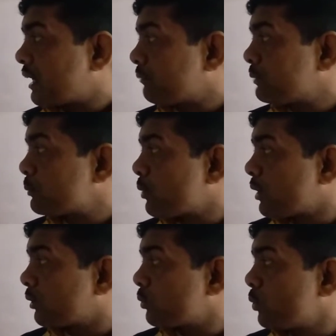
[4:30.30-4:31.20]
before
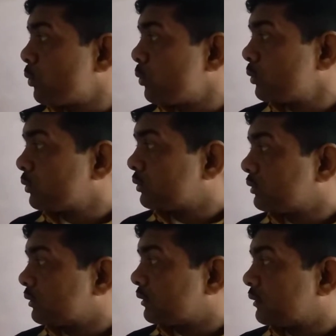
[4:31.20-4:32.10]
who
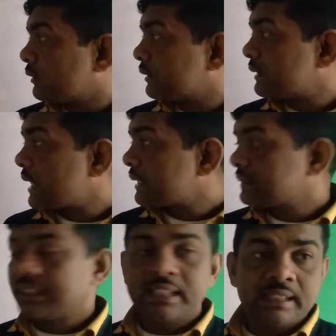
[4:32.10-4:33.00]
there
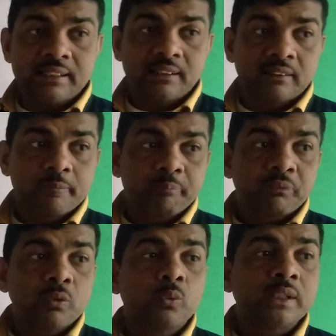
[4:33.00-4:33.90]
is he.
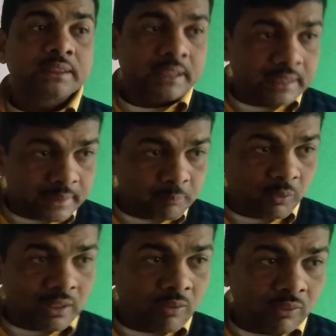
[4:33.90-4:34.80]
Who is a relative
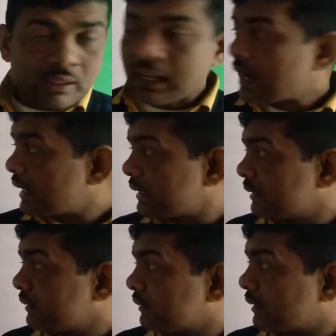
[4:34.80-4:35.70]
pronoun, and
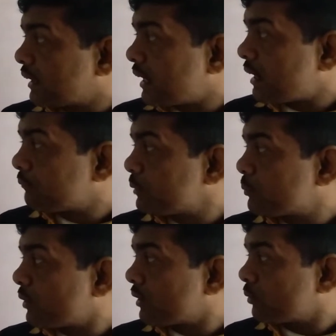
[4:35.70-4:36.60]

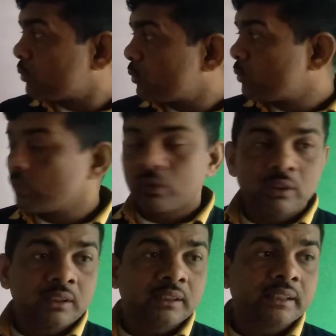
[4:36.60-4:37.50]
before who
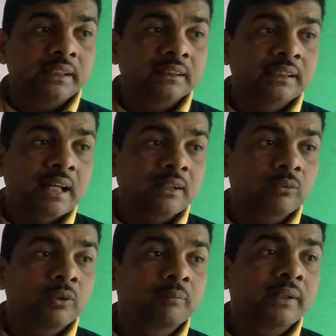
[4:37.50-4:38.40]
there
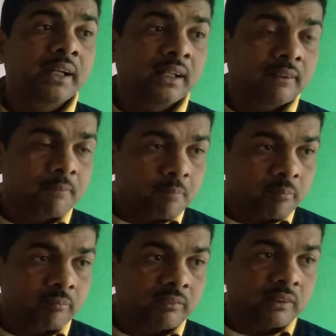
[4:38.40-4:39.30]
will be
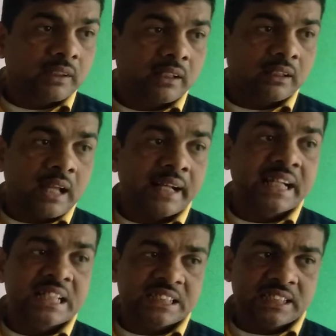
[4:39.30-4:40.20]
an
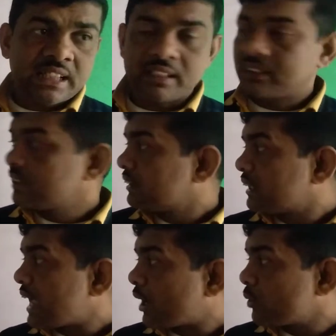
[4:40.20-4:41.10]
antecedent.
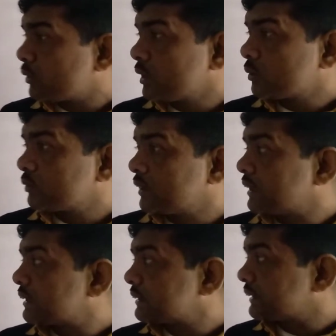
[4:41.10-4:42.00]
According to the
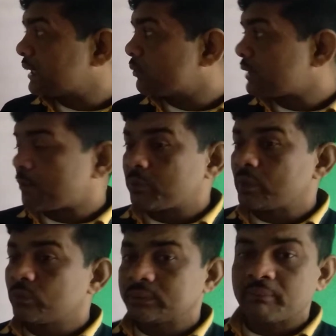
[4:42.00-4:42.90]
antecedent, we have to
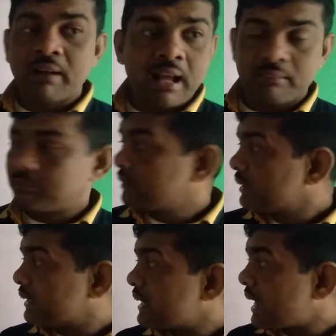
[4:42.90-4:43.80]
use a verb.
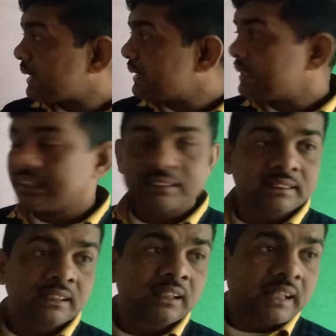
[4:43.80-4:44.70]
Here he
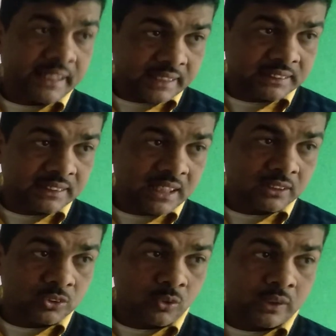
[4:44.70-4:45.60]
is
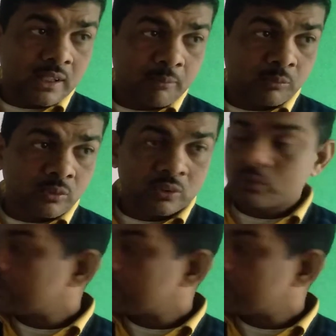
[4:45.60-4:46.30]
antecedent, so you have to